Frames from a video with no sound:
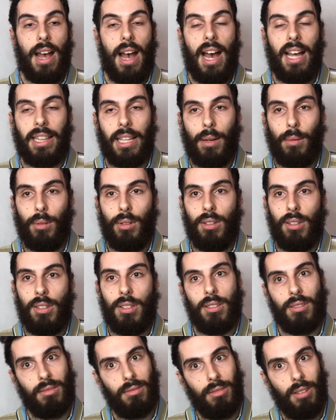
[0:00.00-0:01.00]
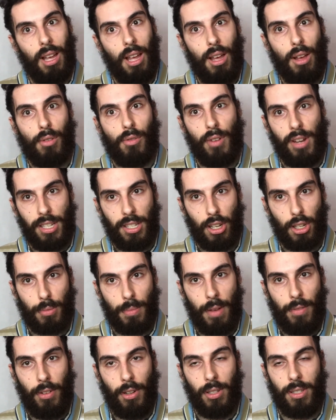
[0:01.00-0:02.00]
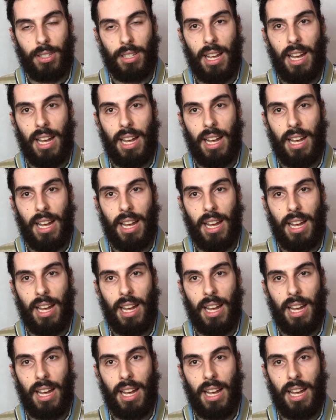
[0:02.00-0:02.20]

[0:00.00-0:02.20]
and that was research methods.